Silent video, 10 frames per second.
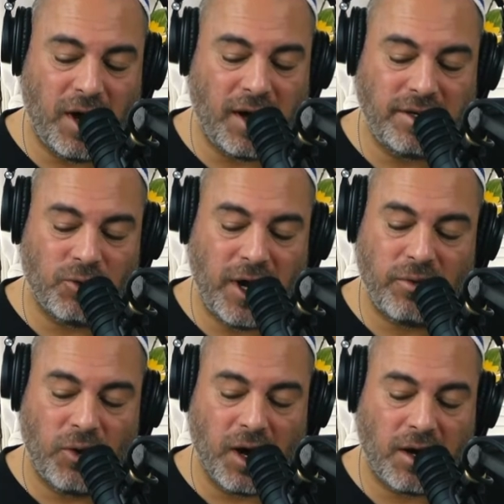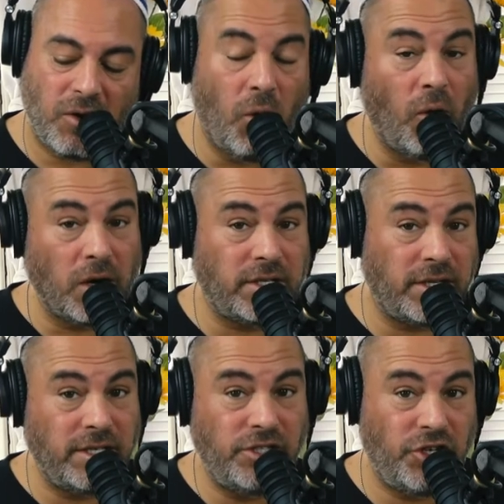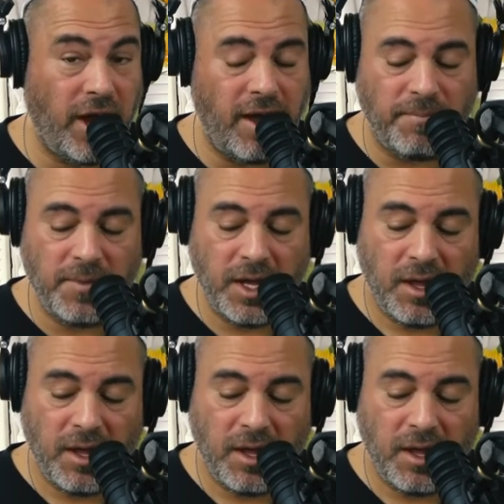on your way to work or to the gym,